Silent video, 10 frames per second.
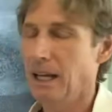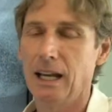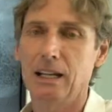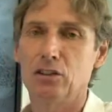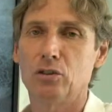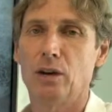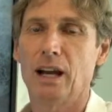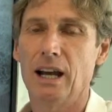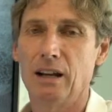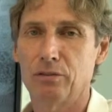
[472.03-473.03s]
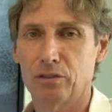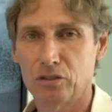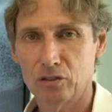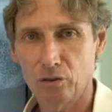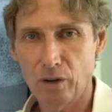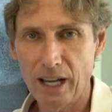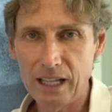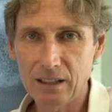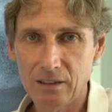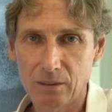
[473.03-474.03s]
and you have
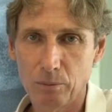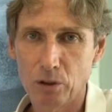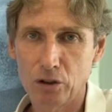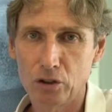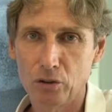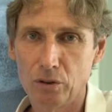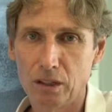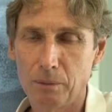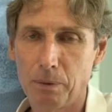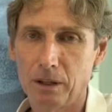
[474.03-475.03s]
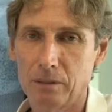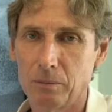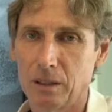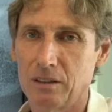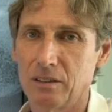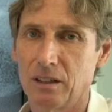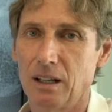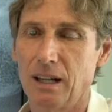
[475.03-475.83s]
straight multi-unit abutments